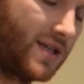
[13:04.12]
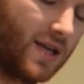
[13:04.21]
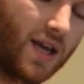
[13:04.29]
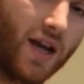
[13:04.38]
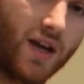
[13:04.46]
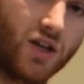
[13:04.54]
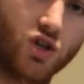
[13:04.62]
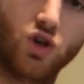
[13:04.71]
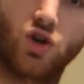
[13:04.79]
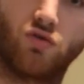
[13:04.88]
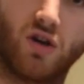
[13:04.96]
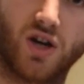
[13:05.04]
to get a
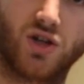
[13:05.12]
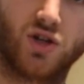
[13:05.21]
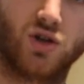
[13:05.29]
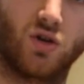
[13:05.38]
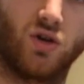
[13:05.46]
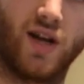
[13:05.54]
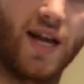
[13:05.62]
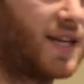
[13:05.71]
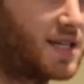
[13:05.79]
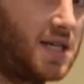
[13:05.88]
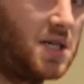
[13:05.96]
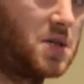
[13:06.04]
sugar rush or an
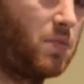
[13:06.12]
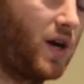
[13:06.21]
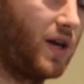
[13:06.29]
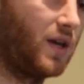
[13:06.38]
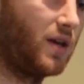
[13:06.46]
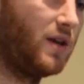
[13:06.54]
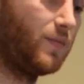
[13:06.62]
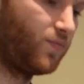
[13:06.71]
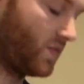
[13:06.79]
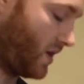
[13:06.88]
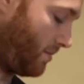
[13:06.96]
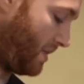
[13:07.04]
insulin spike,
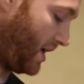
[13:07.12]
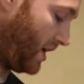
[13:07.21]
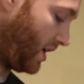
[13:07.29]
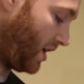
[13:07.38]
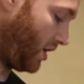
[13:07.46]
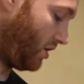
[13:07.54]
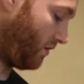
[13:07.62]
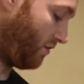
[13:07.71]
meaning you